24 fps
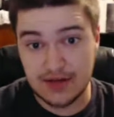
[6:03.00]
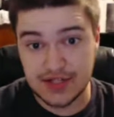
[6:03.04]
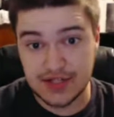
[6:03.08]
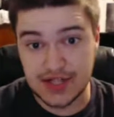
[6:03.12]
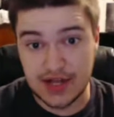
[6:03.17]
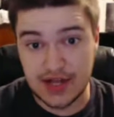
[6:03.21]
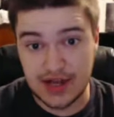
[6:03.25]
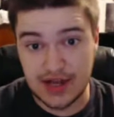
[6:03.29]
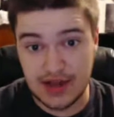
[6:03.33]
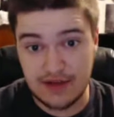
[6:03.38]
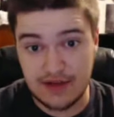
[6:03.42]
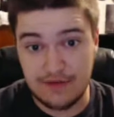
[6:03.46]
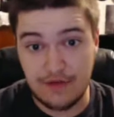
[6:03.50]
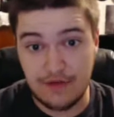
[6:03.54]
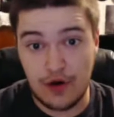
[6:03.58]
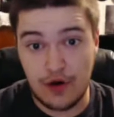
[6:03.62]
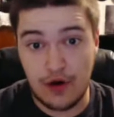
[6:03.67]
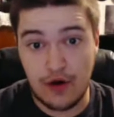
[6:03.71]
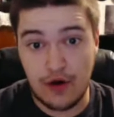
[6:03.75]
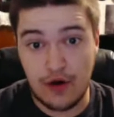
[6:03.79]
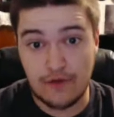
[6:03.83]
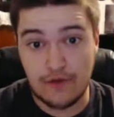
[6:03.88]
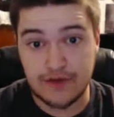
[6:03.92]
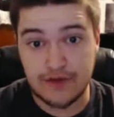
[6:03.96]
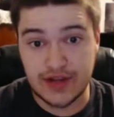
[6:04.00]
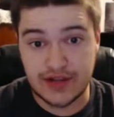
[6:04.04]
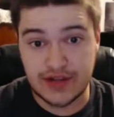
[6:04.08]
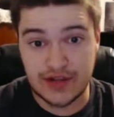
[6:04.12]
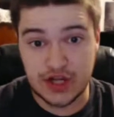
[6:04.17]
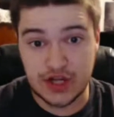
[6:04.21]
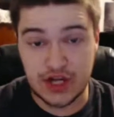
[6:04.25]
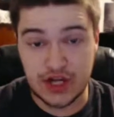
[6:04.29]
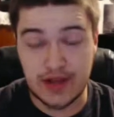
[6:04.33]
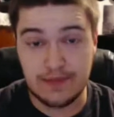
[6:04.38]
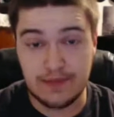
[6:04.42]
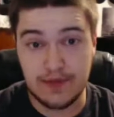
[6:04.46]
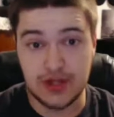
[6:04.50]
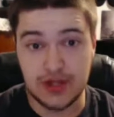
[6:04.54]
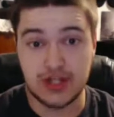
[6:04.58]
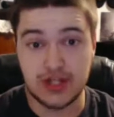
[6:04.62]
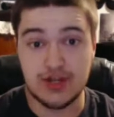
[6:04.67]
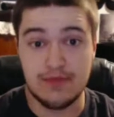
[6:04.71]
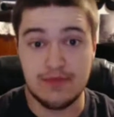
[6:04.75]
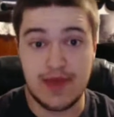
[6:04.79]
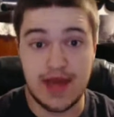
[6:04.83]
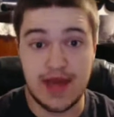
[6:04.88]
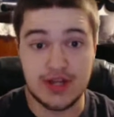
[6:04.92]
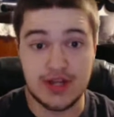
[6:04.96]
getting involved in the
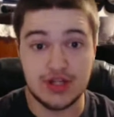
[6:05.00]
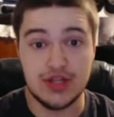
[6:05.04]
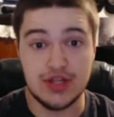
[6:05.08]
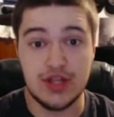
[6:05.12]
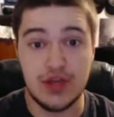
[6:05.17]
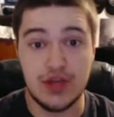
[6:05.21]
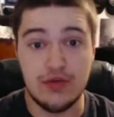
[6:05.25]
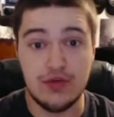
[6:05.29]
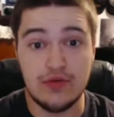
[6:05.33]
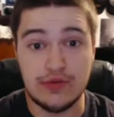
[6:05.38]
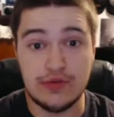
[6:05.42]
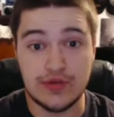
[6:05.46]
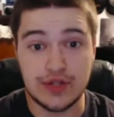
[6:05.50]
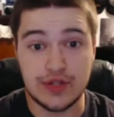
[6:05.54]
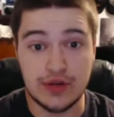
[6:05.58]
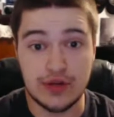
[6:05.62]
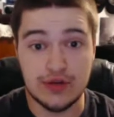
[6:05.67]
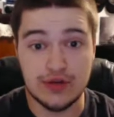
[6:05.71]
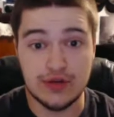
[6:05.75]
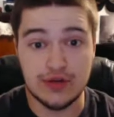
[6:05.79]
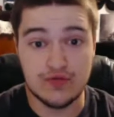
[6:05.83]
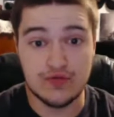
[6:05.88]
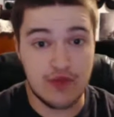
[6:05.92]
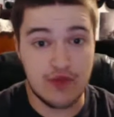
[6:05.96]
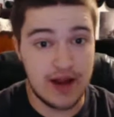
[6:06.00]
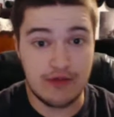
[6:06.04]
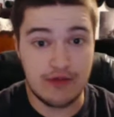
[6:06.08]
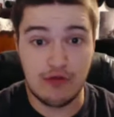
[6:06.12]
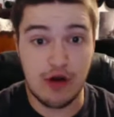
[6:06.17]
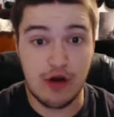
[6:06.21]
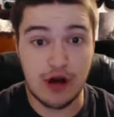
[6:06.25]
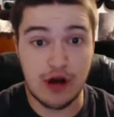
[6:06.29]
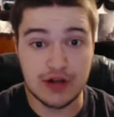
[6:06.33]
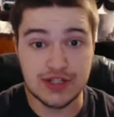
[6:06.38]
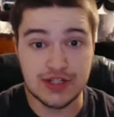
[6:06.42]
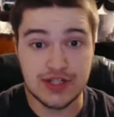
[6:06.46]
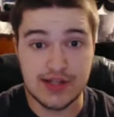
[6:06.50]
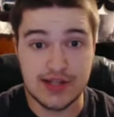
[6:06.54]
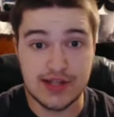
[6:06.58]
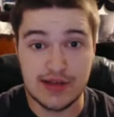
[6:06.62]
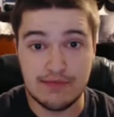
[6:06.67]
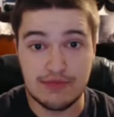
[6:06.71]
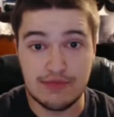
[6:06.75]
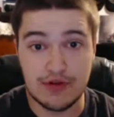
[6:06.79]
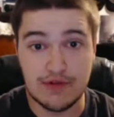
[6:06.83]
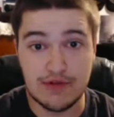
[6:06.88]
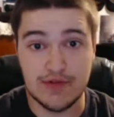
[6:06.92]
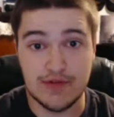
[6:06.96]
championship match, and the Usos. Reigns walks
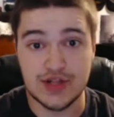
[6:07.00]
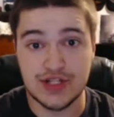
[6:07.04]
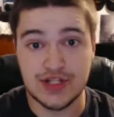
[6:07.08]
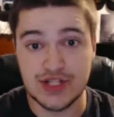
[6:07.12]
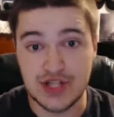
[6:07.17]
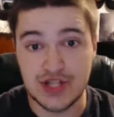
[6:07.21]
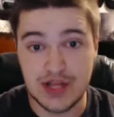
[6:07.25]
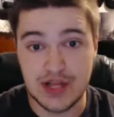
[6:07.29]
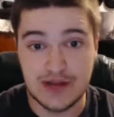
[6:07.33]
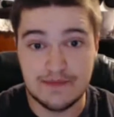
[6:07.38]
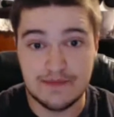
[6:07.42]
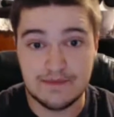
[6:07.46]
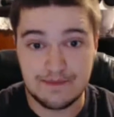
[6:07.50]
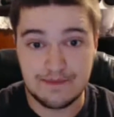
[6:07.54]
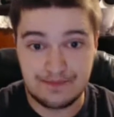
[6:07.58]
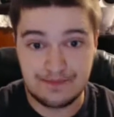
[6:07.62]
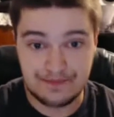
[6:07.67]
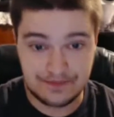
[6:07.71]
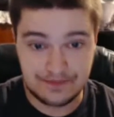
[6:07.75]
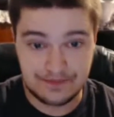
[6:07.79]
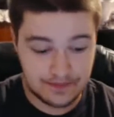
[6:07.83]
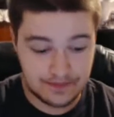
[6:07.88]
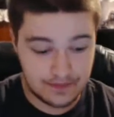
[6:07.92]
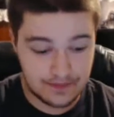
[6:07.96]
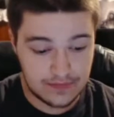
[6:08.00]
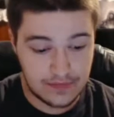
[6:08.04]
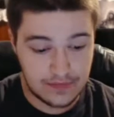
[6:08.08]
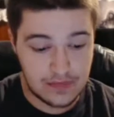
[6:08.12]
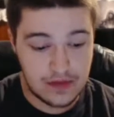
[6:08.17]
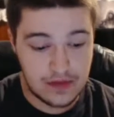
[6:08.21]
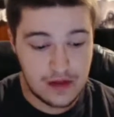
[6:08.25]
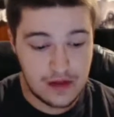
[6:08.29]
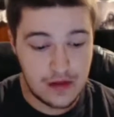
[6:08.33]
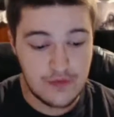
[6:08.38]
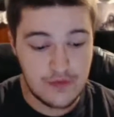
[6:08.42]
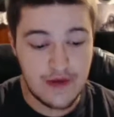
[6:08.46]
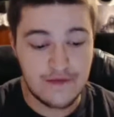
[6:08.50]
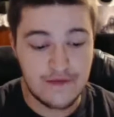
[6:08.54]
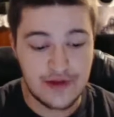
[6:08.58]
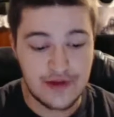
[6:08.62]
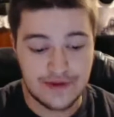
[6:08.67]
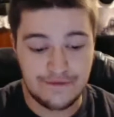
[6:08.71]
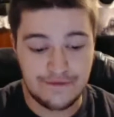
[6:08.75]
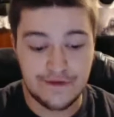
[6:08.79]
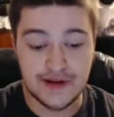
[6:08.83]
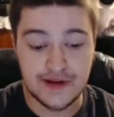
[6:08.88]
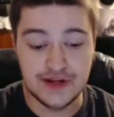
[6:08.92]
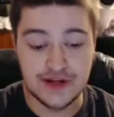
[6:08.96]
in, pretty much said, "We have
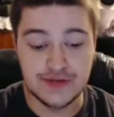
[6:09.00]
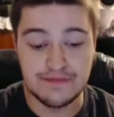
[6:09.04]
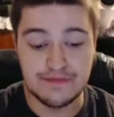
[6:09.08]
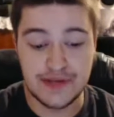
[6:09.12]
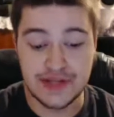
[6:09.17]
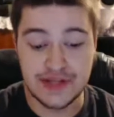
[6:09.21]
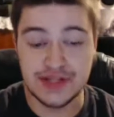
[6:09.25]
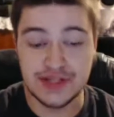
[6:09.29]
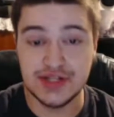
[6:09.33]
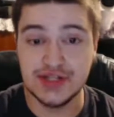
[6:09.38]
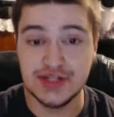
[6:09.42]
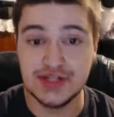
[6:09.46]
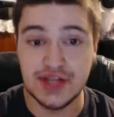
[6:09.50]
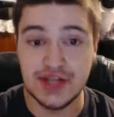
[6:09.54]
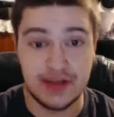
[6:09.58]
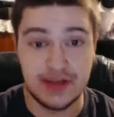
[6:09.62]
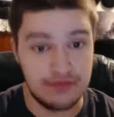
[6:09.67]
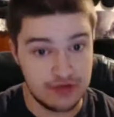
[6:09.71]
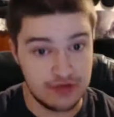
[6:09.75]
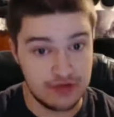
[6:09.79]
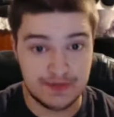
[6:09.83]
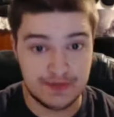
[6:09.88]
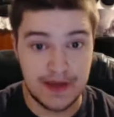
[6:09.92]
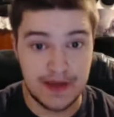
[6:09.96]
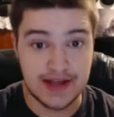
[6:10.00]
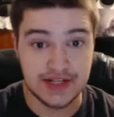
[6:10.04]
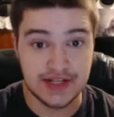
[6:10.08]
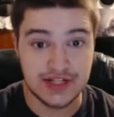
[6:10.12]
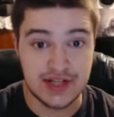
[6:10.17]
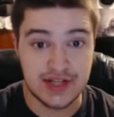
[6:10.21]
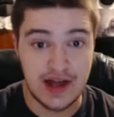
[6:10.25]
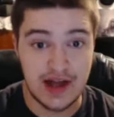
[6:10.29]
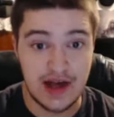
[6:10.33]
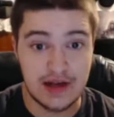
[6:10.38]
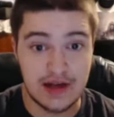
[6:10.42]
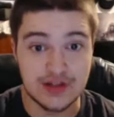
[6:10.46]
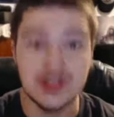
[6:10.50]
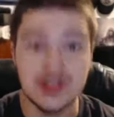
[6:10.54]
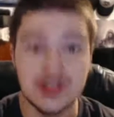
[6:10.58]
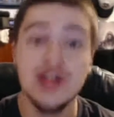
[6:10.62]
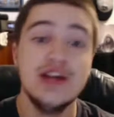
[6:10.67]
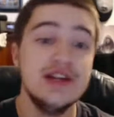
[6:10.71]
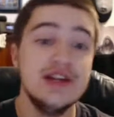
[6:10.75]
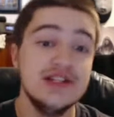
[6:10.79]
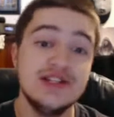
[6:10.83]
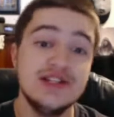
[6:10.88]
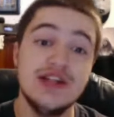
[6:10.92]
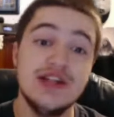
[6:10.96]
unfinished business." He respects Styles.
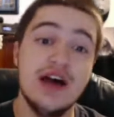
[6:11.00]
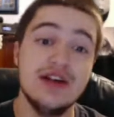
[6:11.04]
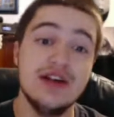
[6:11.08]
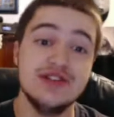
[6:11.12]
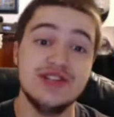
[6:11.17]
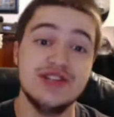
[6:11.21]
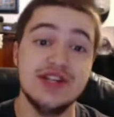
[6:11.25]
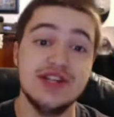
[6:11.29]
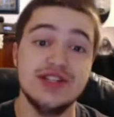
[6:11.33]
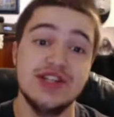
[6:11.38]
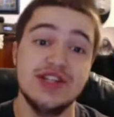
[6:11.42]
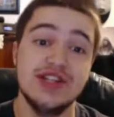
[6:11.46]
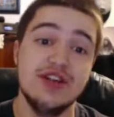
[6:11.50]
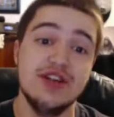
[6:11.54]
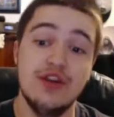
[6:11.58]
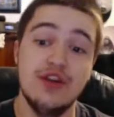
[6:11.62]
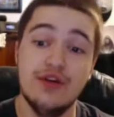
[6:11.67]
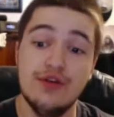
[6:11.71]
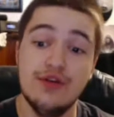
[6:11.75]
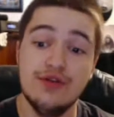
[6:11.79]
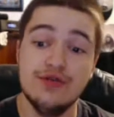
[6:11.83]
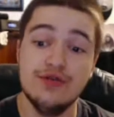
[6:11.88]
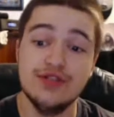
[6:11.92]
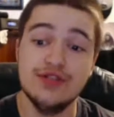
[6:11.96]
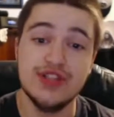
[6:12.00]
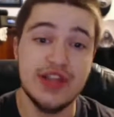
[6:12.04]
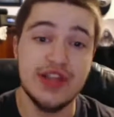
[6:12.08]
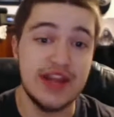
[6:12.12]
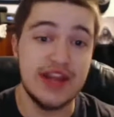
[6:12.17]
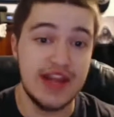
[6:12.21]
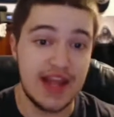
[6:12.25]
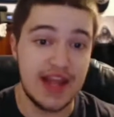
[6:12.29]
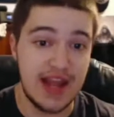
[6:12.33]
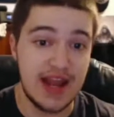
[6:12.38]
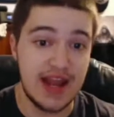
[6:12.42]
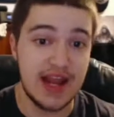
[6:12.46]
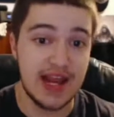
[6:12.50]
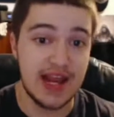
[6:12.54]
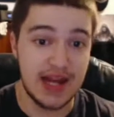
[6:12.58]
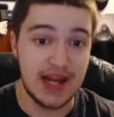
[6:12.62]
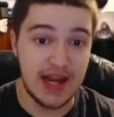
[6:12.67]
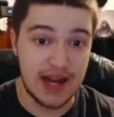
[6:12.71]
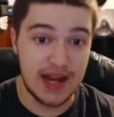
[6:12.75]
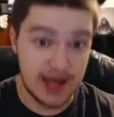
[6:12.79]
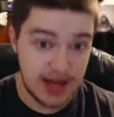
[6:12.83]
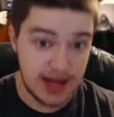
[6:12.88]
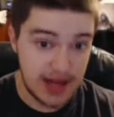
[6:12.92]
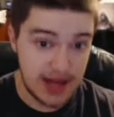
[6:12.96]
Styles says he knows that he can
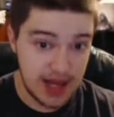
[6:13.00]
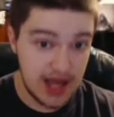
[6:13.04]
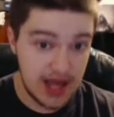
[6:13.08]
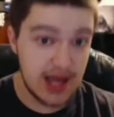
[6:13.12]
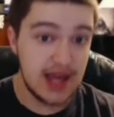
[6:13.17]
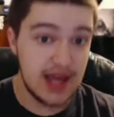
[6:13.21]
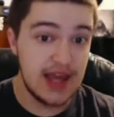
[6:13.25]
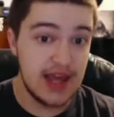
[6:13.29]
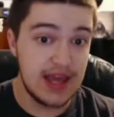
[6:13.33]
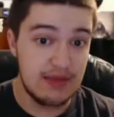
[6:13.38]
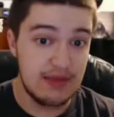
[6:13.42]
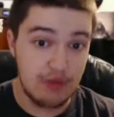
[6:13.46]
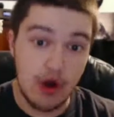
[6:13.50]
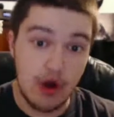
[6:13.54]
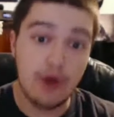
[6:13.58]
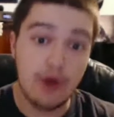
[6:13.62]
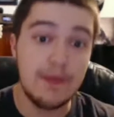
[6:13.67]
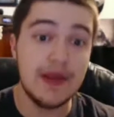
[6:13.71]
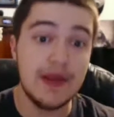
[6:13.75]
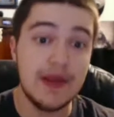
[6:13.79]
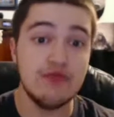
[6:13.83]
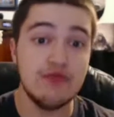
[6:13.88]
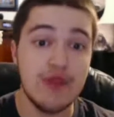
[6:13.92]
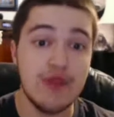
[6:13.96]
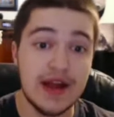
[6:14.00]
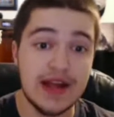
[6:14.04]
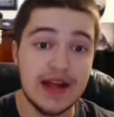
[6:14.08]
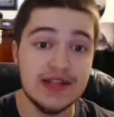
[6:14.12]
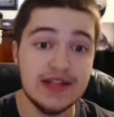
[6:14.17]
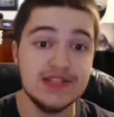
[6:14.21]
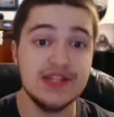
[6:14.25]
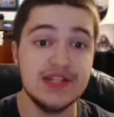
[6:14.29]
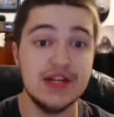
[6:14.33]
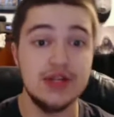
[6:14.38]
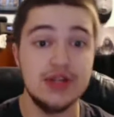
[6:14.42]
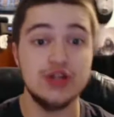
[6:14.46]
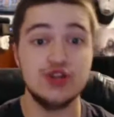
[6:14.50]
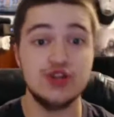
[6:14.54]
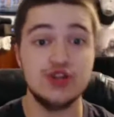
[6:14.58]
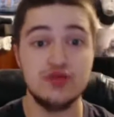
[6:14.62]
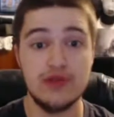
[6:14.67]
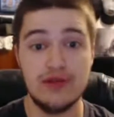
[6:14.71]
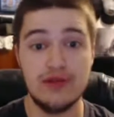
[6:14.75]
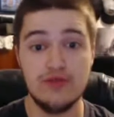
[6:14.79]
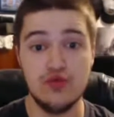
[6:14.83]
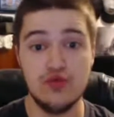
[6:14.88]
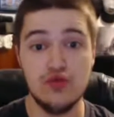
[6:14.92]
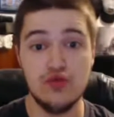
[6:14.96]
and he will beat Reigns at
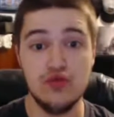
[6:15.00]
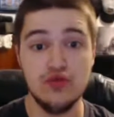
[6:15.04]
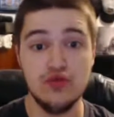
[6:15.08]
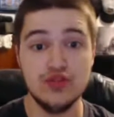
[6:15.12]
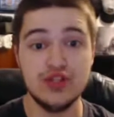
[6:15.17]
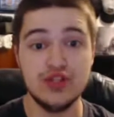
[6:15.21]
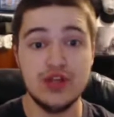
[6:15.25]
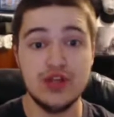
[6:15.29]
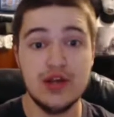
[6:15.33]
Extreme Rules.